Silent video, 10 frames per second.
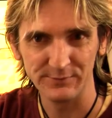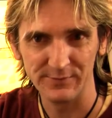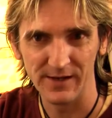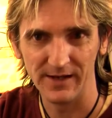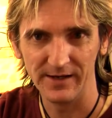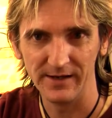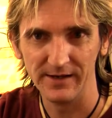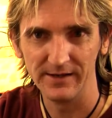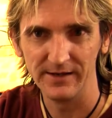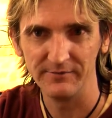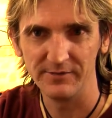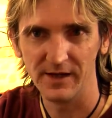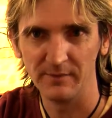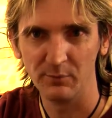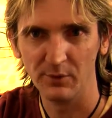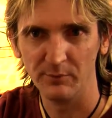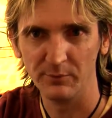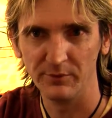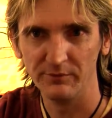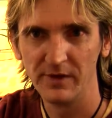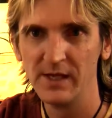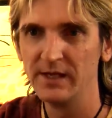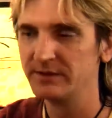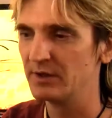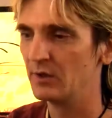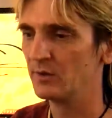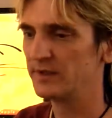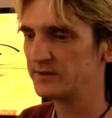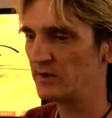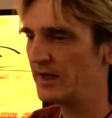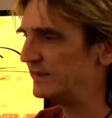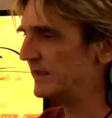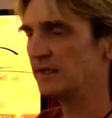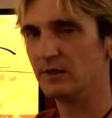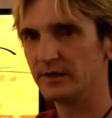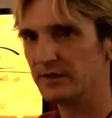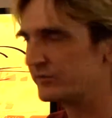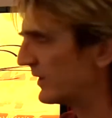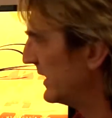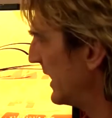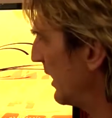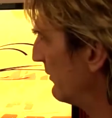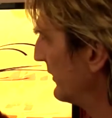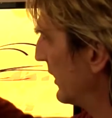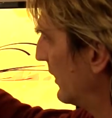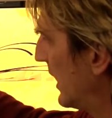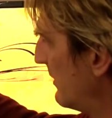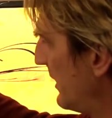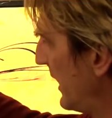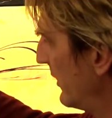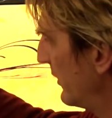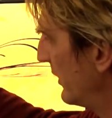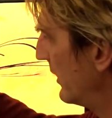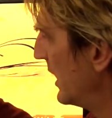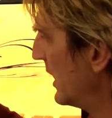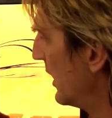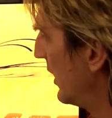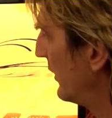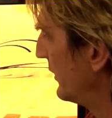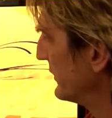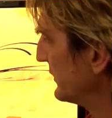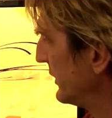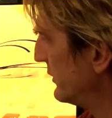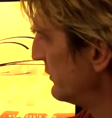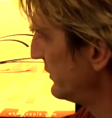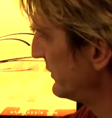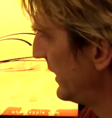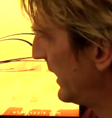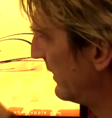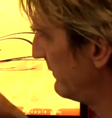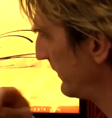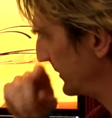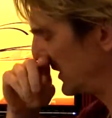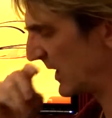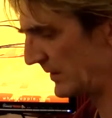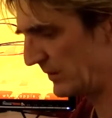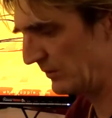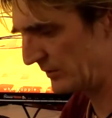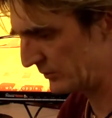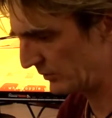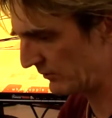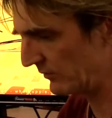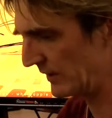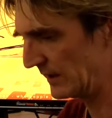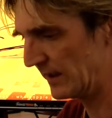if not bulletproof. So let's go ahead and take a look at this right now. We've got our iPad on our Skadoosh stand from Jadoo, which we're really